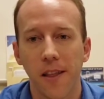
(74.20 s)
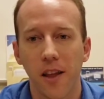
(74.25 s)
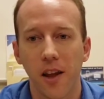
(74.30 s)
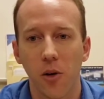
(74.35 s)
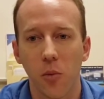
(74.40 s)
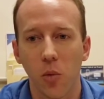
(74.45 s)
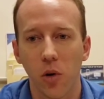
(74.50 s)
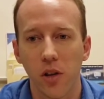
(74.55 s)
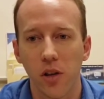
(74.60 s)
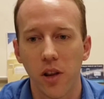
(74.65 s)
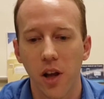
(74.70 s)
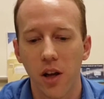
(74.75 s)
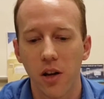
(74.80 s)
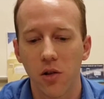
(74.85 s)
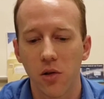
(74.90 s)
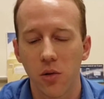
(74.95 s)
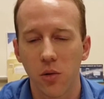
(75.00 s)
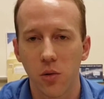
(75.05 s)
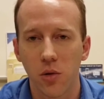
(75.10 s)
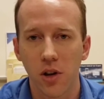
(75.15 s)
And what they
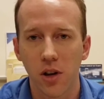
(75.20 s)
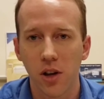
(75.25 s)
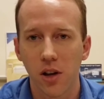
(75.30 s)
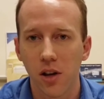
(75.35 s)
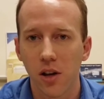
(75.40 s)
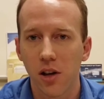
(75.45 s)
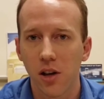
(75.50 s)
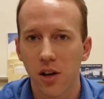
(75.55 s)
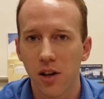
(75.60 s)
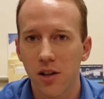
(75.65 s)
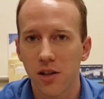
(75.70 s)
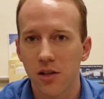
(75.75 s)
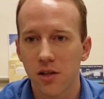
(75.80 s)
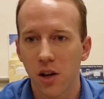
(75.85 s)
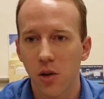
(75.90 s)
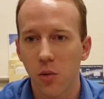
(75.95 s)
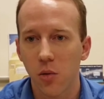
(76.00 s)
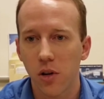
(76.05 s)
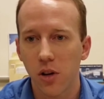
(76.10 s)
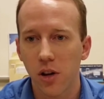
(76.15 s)
do is
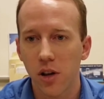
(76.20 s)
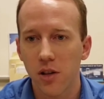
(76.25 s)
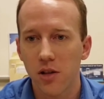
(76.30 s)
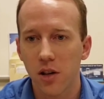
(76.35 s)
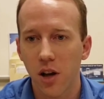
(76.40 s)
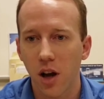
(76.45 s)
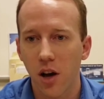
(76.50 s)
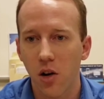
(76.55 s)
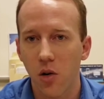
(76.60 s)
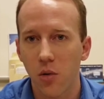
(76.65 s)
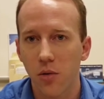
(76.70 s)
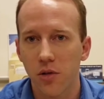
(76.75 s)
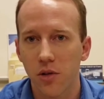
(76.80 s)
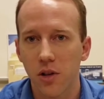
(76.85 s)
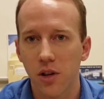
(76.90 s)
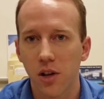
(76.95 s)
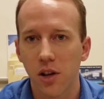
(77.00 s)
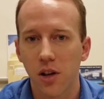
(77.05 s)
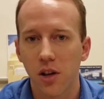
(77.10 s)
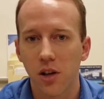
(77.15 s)
they release out
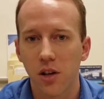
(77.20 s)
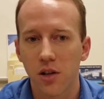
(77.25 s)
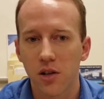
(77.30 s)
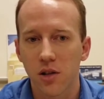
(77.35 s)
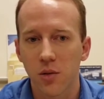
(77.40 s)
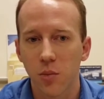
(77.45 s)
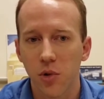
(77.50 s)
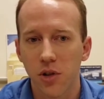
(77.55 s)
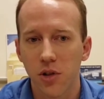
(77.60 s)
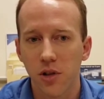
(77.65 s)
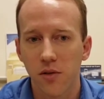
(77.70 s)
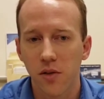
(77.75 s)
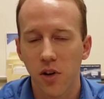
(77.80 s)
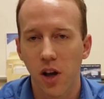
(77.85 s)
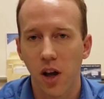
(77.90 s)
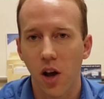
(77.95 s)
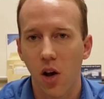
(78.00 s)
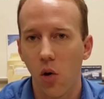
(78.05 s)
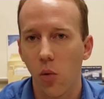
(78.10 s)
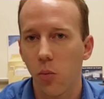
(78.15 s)

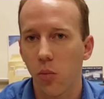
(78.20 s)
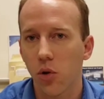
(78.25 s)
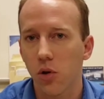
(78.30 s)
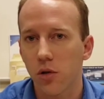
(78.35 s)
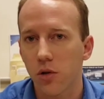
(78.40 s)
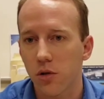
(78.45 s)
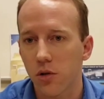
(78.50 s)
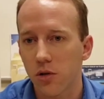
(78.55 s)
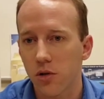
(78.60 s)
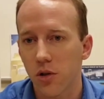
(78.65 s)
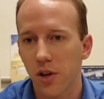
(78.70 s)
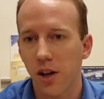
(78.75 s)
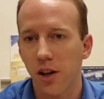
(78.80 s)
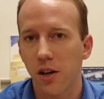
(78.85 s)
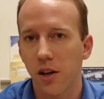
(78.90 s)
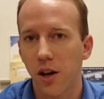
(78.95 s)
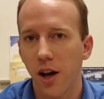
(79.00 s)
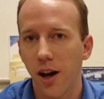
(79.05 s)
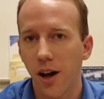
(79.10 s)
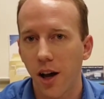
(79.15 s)
specific helpers
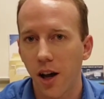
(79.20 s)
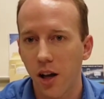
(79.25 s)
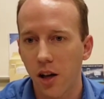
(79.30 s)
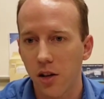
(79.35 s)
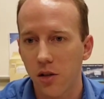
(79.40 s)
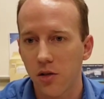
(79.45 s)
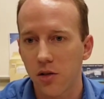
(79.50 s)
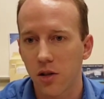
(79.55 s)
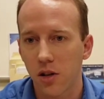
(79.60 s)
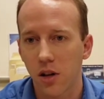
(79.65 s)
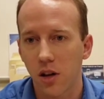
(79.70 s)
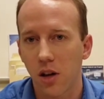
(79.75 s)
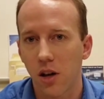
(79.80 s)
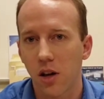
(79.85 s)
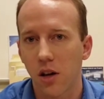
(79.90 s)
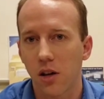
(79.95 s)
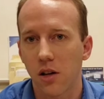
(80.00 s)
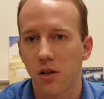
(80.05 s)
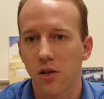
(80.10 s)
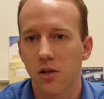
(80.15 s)
and guides
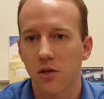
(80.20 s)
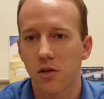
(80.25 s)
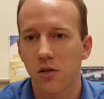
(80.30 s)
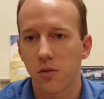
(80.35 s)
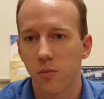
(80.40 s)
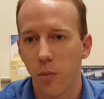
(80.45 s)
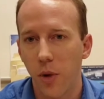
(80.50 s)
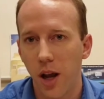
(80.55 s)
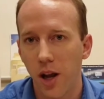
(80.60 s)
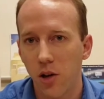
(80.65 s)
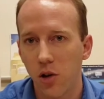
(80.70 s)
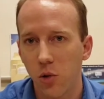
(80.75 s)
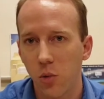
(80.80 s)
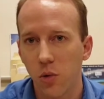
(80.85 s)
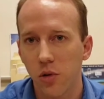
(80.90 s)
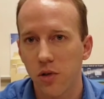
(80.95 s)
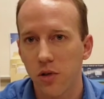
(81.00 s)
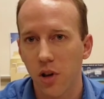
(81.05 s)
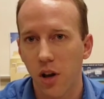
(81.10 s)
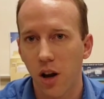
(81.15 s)
and
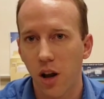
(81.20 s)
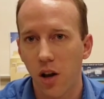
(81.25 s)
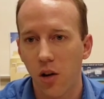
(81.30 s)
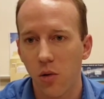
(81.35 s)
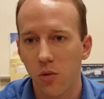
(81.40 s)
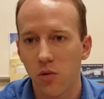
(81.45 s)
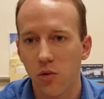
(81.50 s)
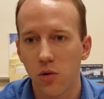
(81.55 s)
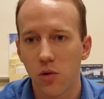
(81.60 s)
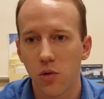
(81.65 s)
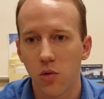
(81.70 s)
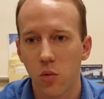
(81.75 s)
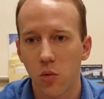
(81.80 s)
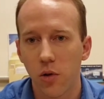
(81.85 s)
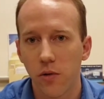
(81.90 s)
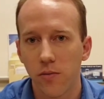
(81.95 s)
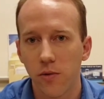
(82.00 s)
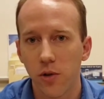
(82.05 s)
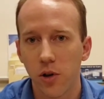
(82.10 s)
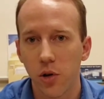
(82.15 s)
manuals on how to
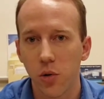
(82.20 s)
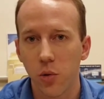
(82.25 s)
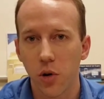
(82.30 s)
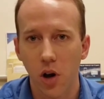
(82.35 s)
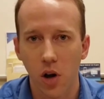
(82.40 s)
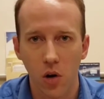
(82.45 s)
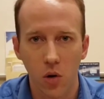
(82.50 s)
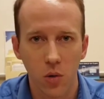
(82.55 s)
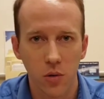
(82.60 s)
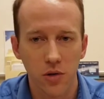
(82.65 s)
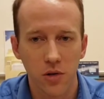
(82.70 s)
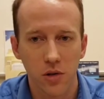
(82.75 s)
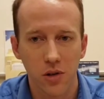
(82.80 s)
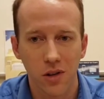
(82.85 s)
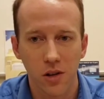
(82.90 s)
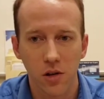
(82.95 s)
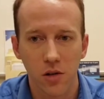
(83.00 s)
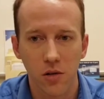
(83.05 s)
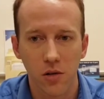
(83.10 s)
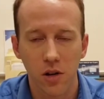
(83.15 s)
review code
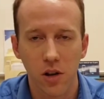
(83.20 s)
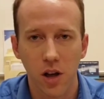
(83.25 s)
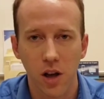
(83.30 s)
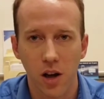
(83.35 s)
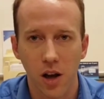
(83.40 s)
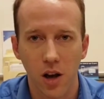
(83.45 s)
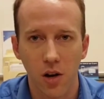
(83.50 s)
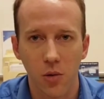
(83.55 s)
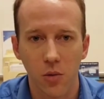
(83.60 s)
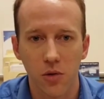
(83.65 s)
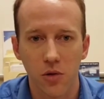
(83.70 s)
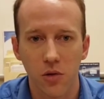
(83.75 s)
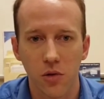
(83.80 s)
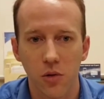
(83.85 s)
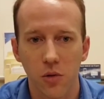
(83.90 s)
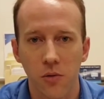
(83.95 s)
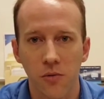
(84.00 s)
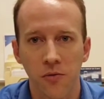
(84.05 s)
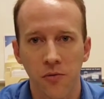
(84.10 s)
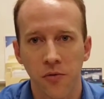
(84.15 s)
securely and how
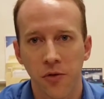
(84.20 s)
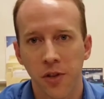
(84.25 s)
to